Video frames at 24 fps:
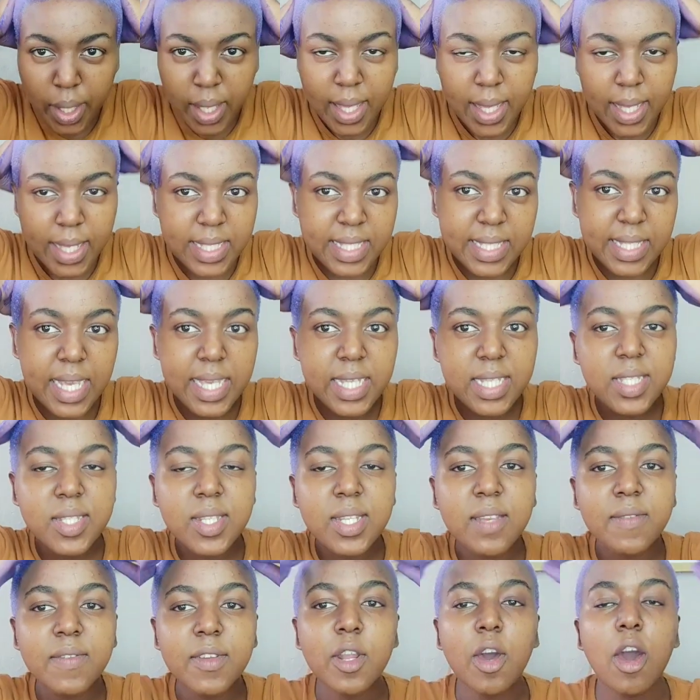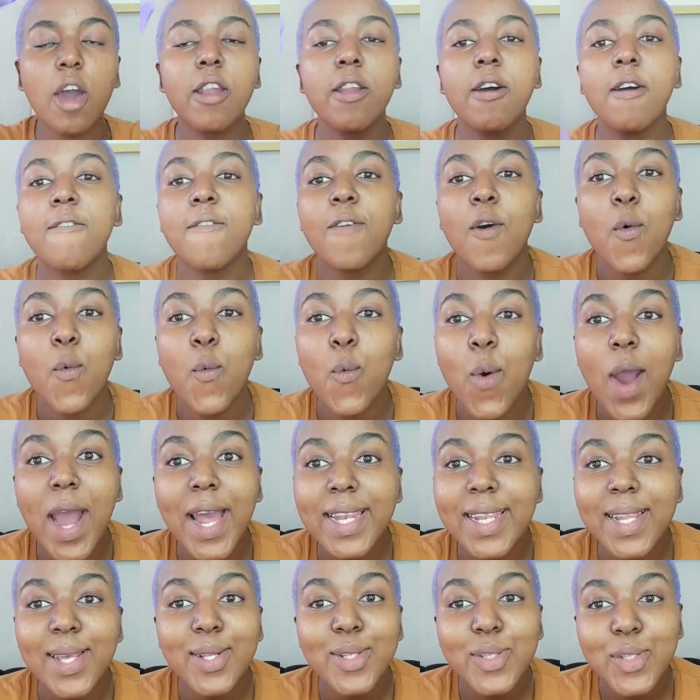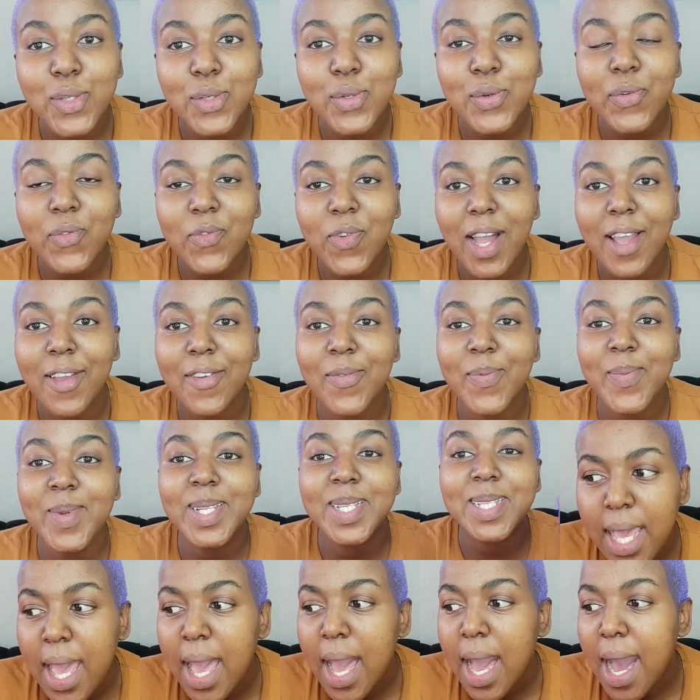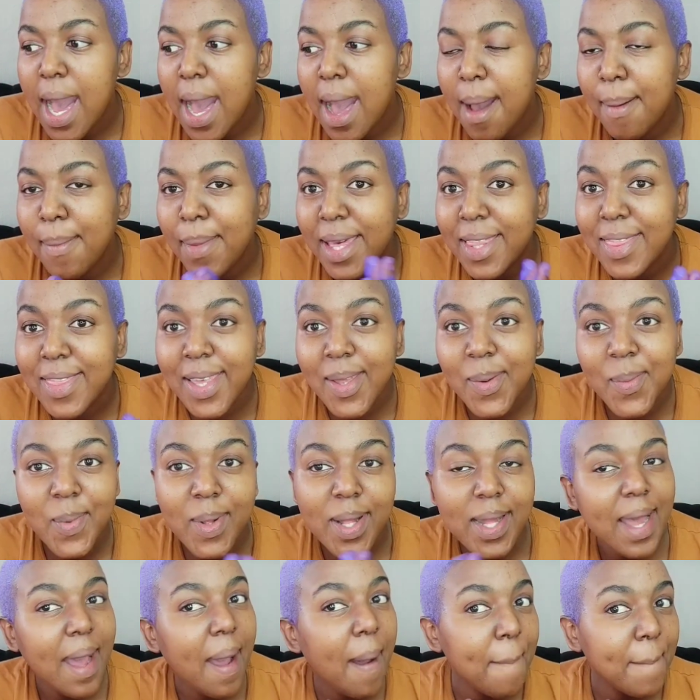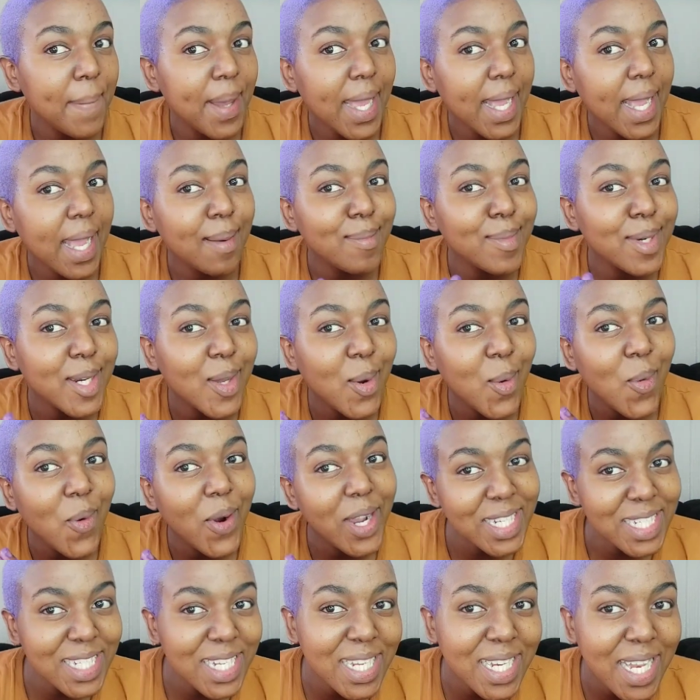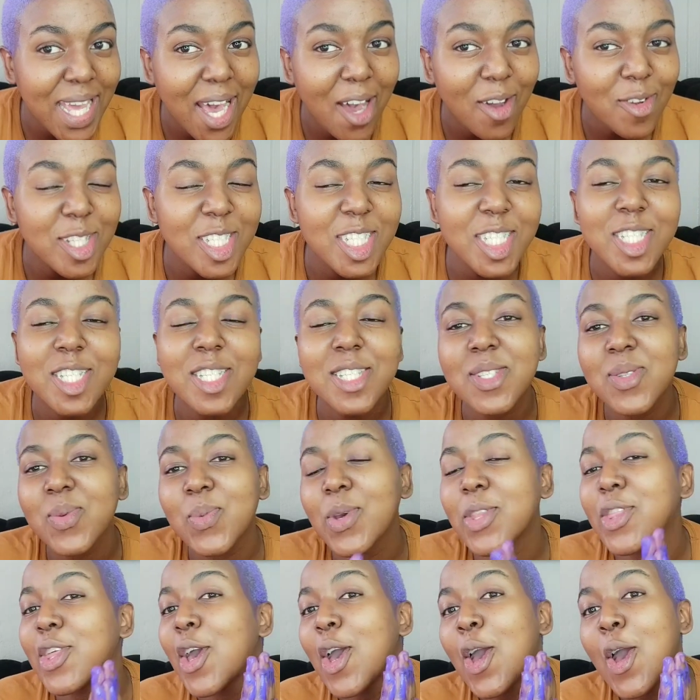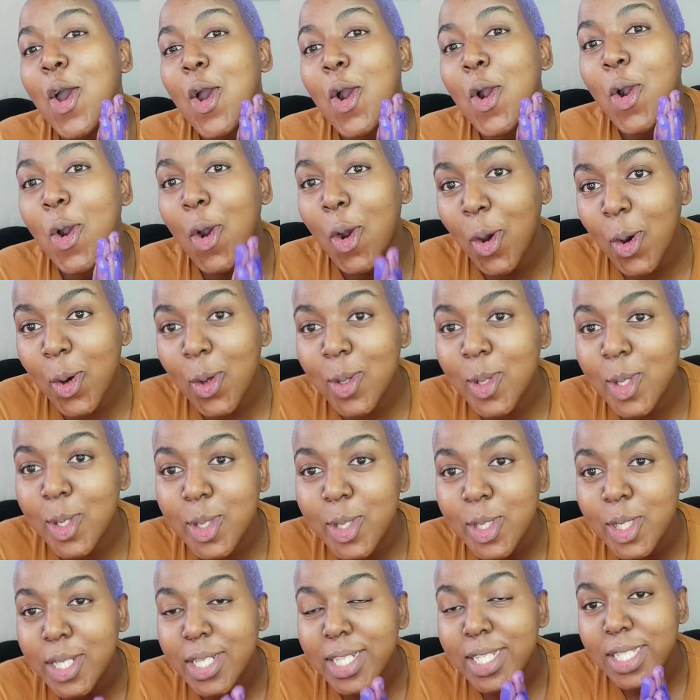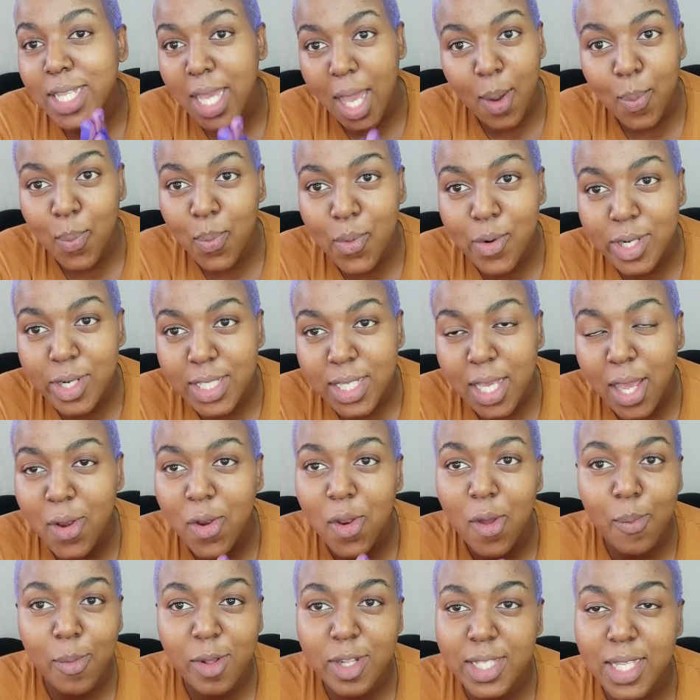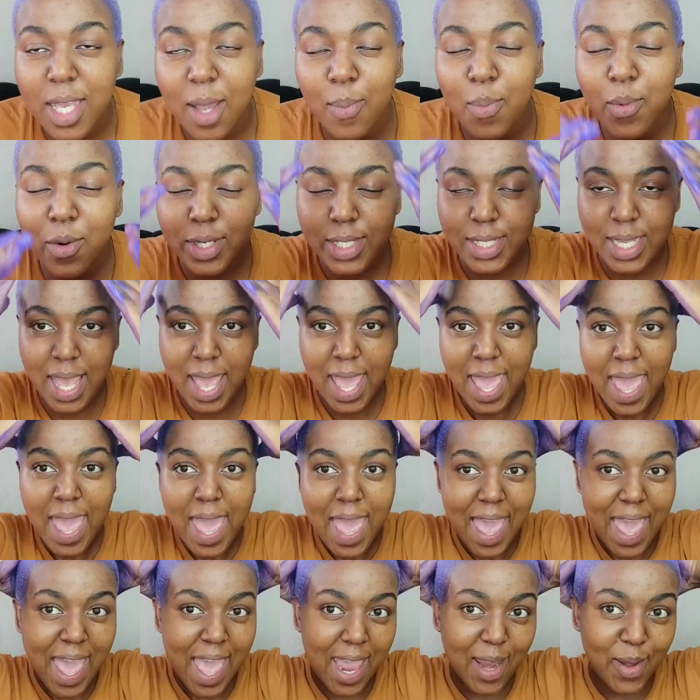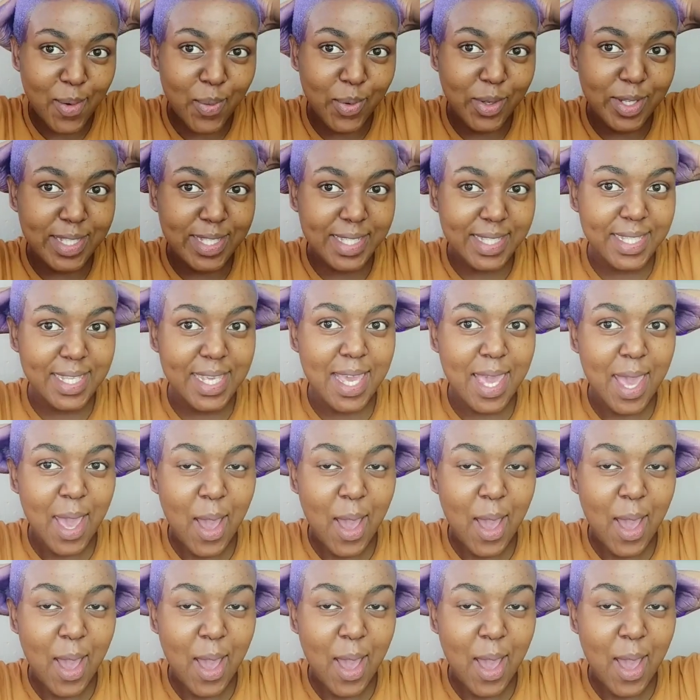It says to leave it on for 1 to 5 minutes, and then we'll come back. I'm going to wash it out just with cold tap water, normal tap water, and we'll see